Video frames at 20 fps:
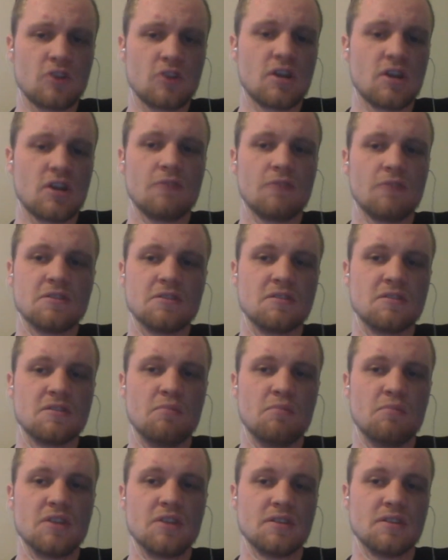first off,
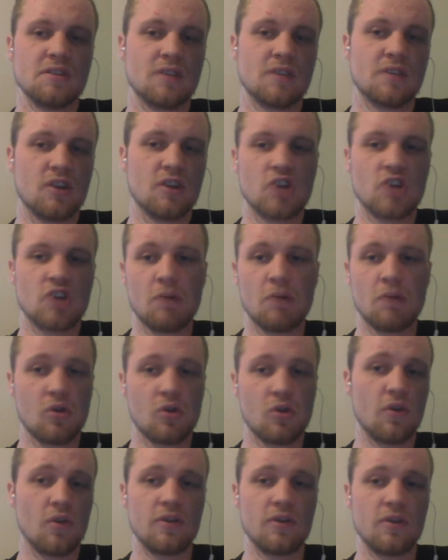this is a business, not a
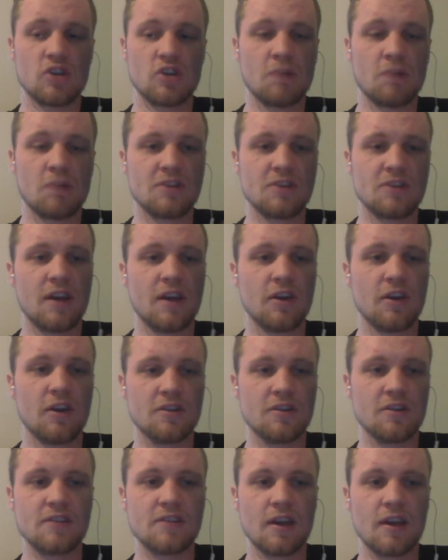job. We'll go into the job side
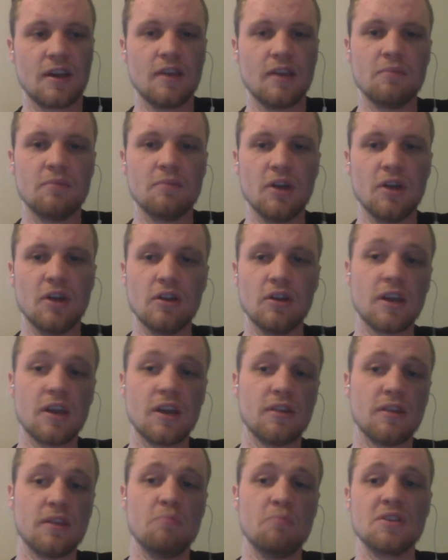here in a second, but
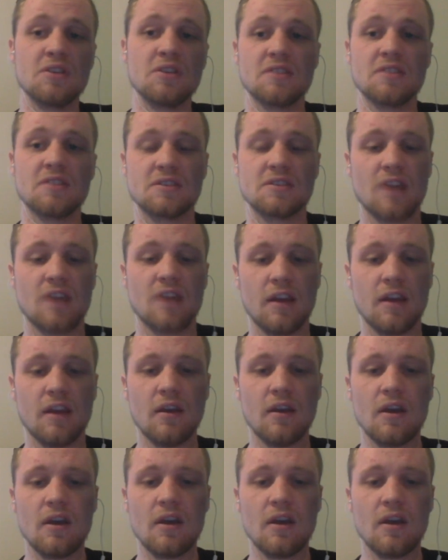look at the business side.